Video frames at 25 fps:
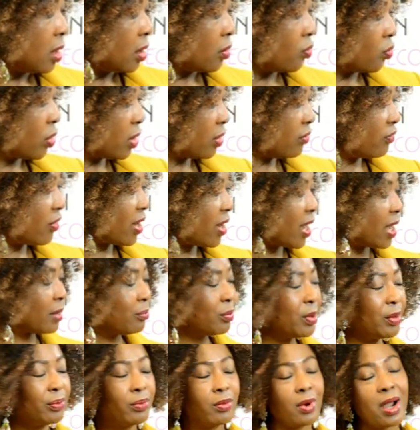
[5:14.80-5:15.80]
we've had
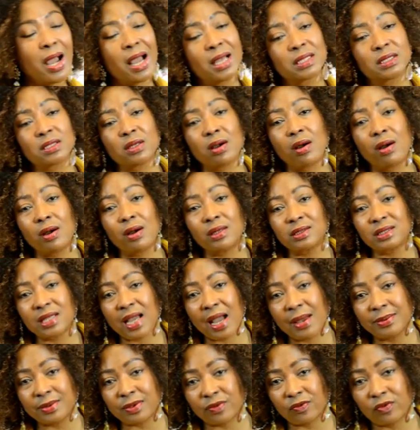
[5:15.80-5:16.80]
people ask all
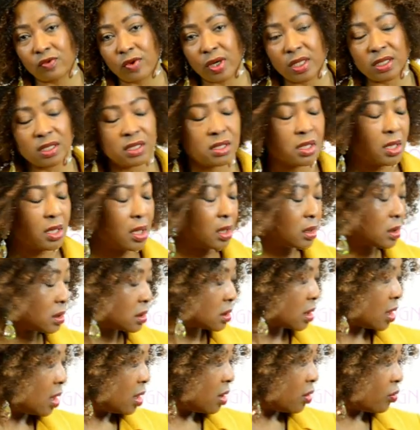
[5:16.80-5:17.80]
types of
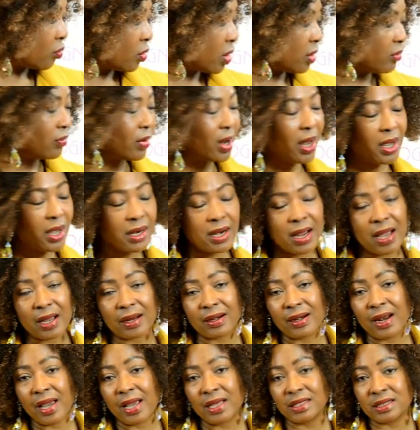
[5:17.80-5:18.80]
questions we've had our
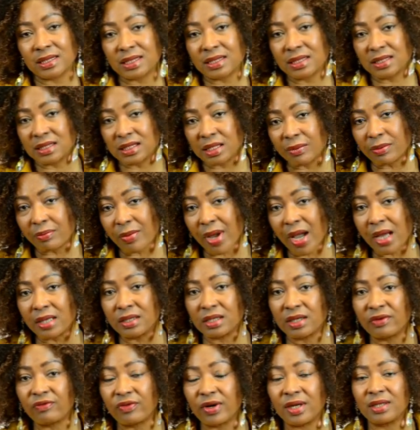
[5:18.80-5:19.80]
clients
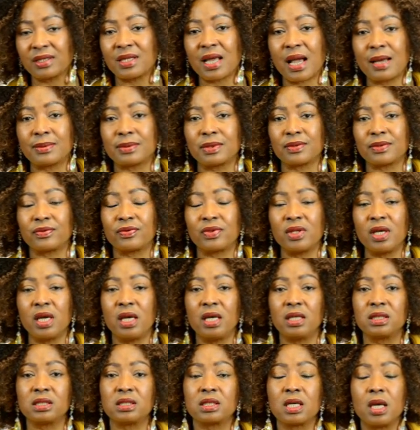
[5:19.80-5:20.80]
demand different types of
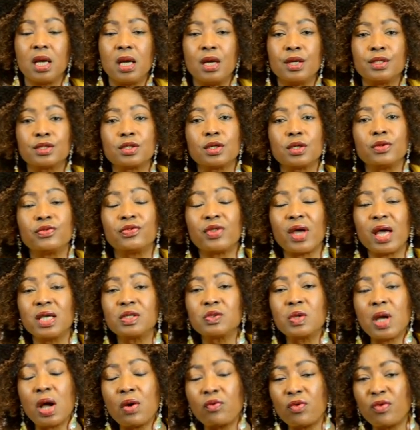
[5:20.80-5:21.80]
things so
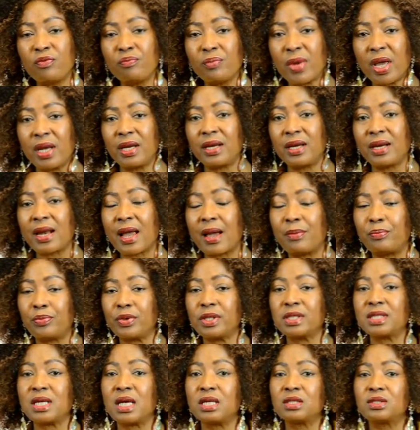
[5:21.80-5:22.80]
that's why we made it our
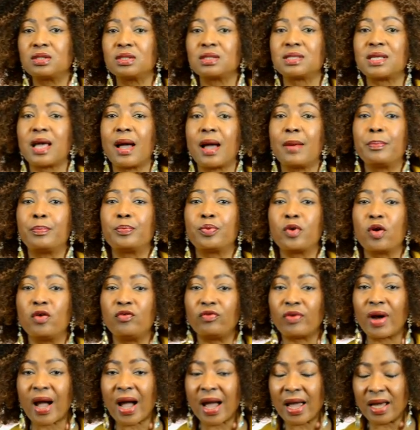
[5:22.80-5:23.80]
business to start
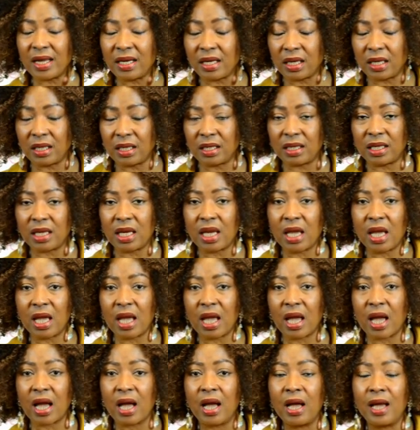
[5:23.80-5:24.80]
providing the
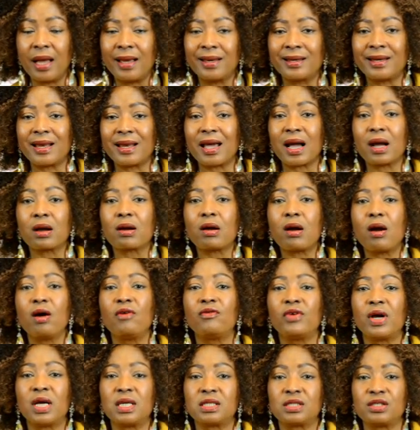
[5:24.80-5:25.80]
hair that
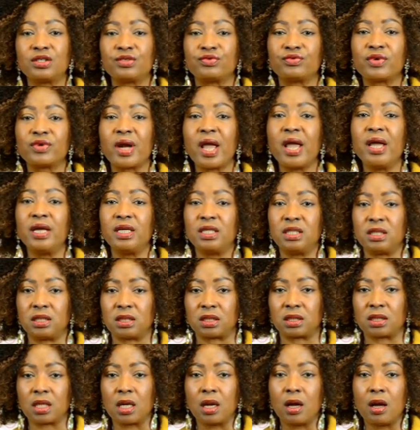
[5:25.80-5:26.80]
covers the
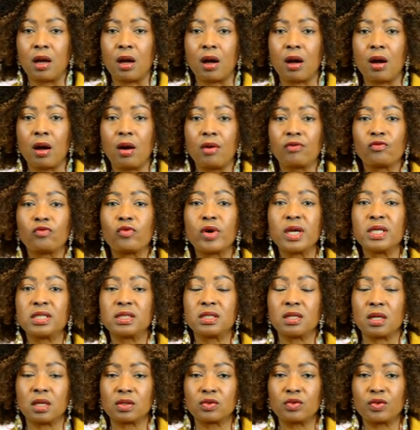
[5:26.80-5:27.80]
range of
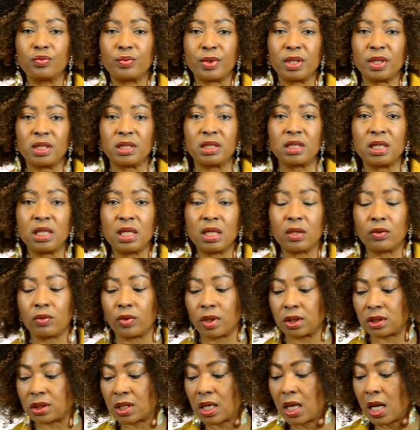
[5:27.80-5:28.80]
questions we've been dealing
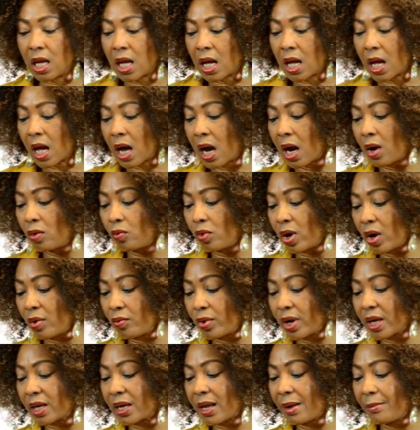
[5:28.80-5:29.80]
with. And when
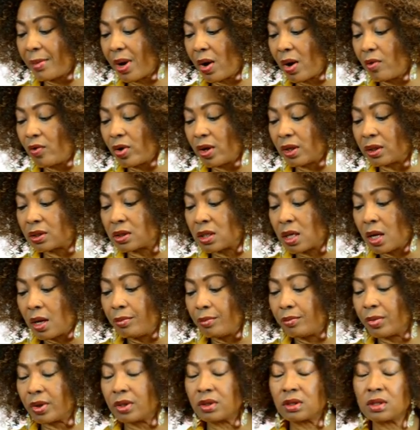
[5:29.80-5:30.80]
we came out with
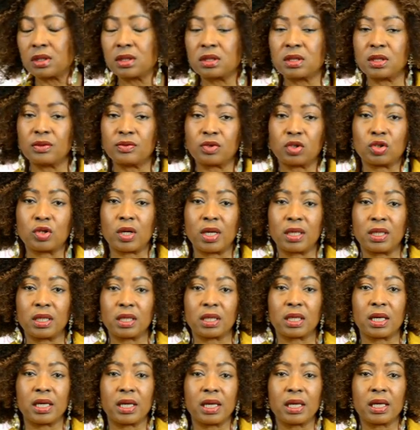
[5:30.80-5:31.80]
Bundles of Joy, the
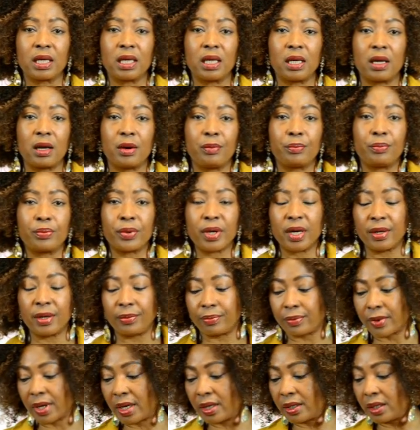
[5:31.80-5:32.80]
Kanekalon
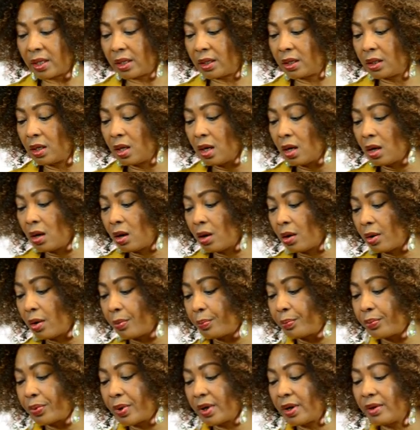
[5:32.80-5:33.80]
pre-braiding
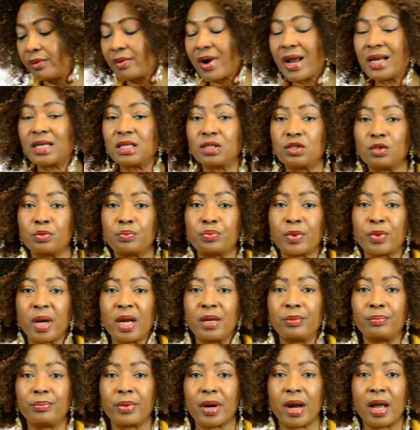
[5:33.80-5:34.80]
or pre ready to
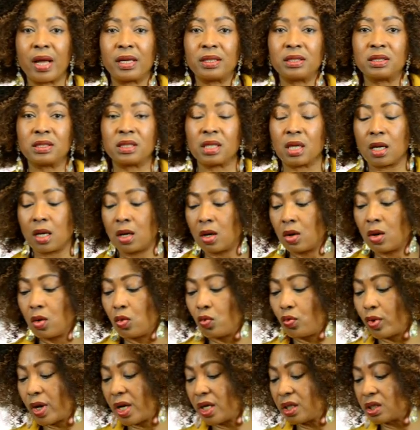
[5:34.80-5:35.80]
braid brand,
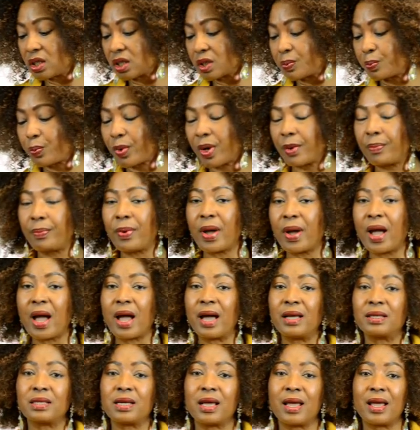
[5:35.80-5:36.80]
we just
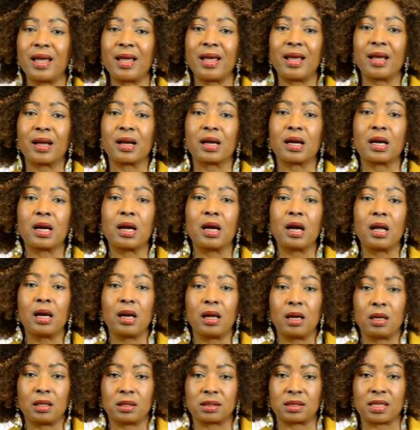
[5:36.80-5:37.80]
prepared
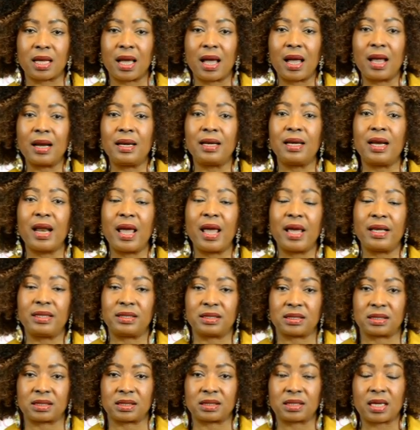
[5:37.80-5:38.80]
colors and
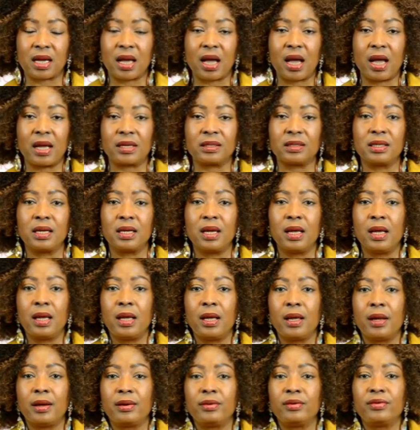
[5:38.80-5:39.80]
lengths and
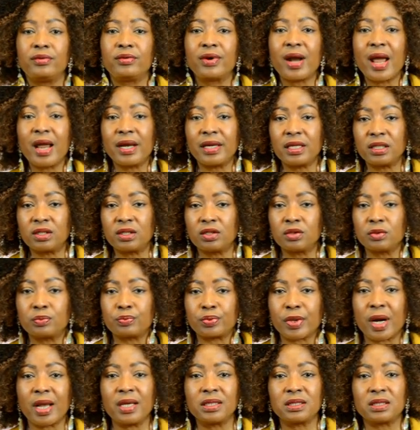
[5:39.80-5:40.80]
ready to
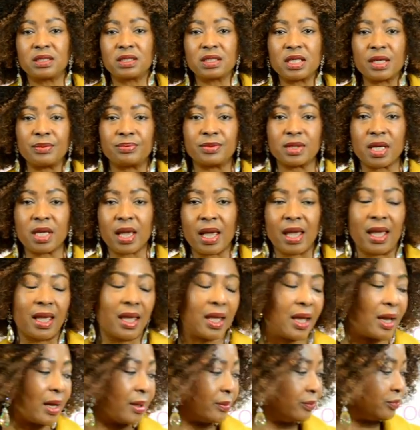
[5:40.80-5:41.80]
braid tipped
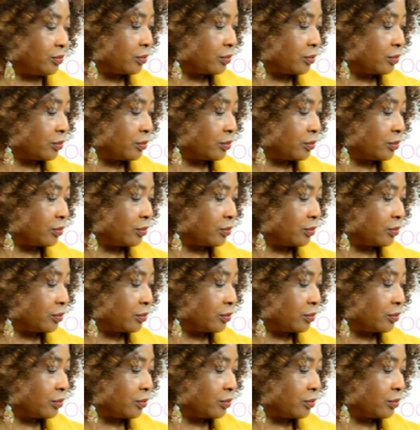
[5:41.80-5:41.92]
hair.